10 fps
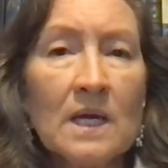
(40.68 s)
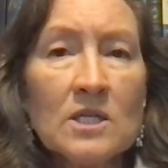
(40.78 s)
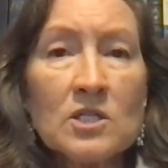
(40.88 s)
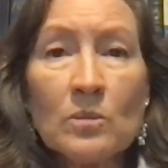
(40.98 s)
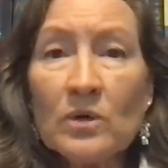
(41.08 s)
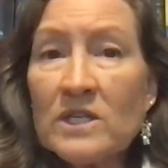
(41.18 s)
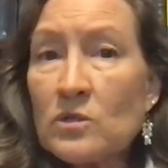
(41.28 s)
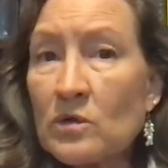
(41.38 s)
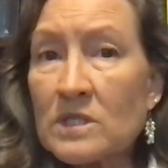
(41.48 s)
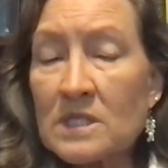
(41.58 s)
some
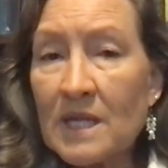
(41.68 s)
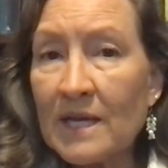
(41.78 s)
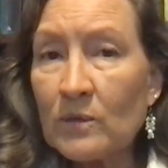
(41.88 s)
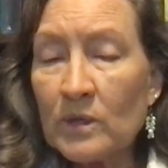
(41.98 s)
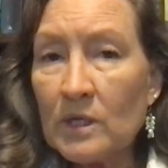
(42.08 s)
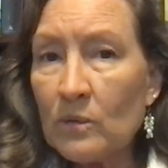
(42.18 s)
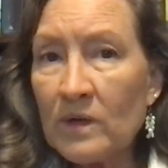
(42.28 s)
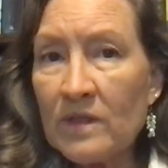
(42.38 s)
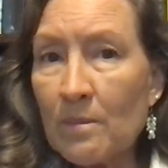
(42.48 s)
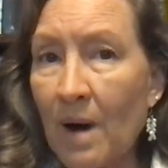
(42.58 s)
resources like
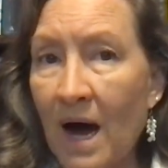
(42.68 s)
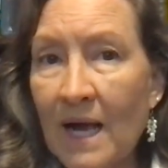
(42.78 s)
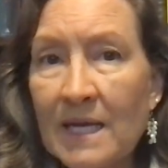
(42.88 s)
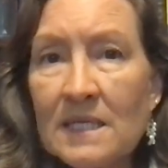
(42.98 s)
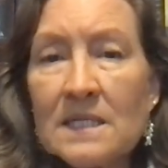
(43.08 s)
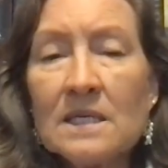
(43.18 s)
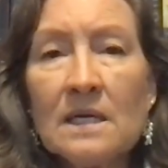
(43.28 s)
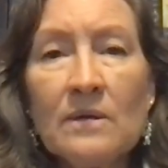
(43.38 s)
Renewing the Mind.